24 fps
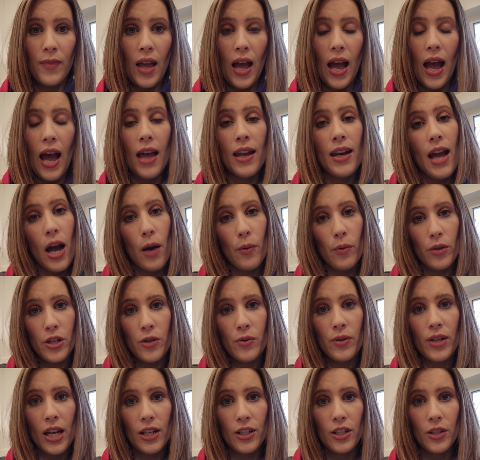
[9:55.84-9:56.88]
And how will you
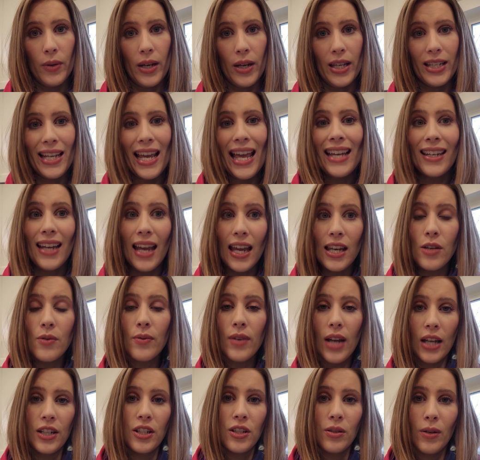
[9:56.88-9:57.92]
get to it? Can you
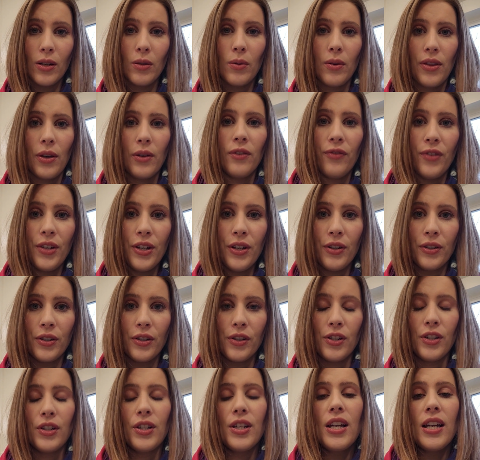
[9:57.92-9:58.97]
get to it without a
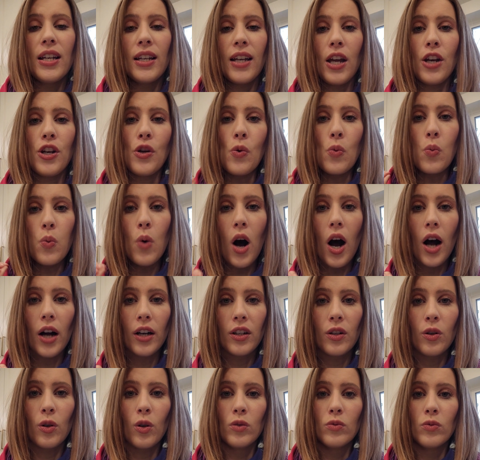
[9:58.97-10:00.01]
vehicle? can you
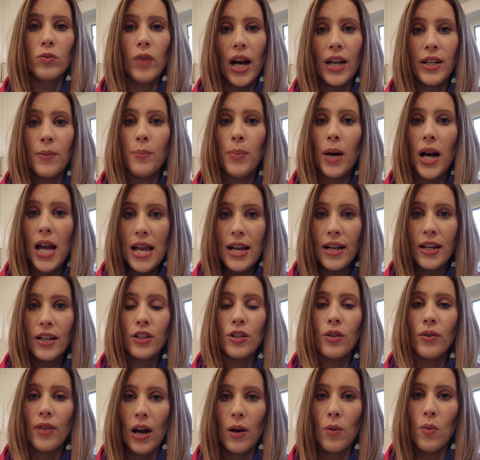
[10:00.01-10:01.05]
walk or ride a bike
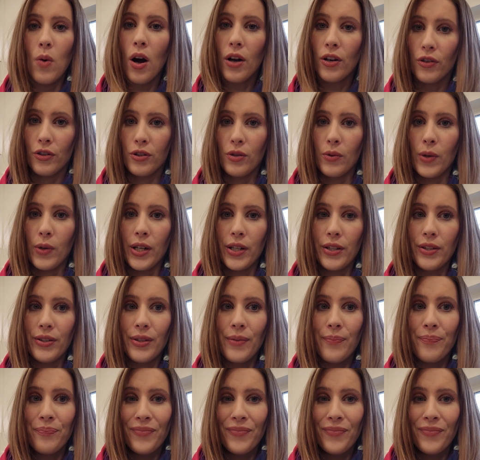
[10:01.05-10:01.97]
to that water source?